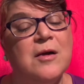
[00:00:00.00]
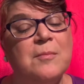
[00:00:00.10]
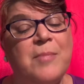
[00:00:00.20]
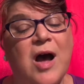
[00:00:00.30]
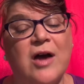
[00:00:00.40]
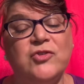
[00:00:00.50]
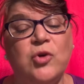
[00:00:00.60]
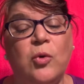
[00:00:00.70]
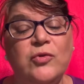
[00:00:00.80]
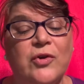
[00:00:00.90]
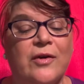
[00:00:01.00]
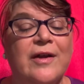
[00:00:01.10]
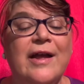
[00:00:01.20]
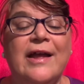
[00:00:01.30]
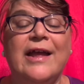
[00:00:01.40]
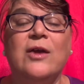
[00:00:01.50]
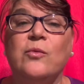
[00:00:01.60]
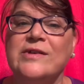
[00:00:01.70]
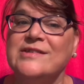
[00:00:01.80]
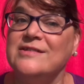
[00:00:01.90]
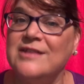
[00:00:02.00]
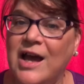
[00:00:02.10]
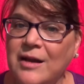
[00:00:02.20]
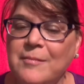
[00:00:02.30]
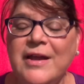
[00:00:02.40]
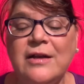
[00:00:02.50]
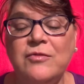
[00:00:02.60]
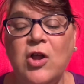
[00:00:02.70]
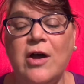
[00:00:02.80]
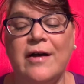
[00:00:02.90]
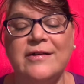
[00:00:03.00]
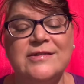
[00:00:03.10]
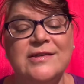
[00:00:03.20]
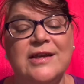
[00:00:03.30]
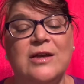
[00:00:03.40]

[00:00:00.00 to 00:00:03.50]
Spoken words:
Pa told her it was not made of logs.